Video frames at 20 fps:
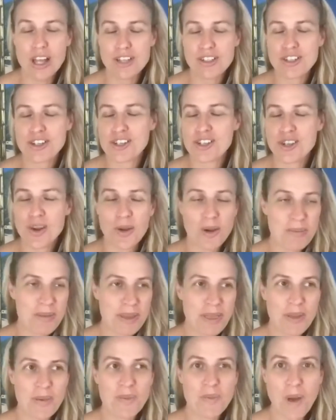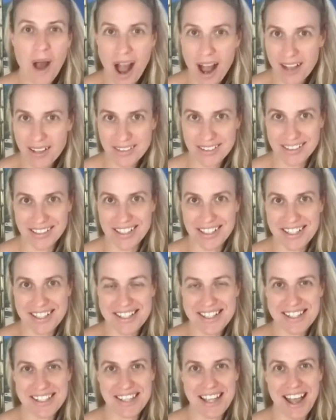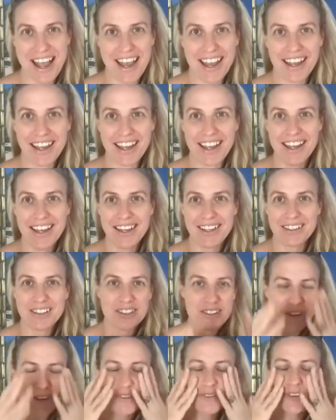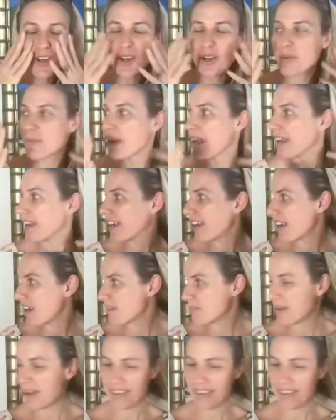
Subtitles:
to show up in the wildness, like no makeup.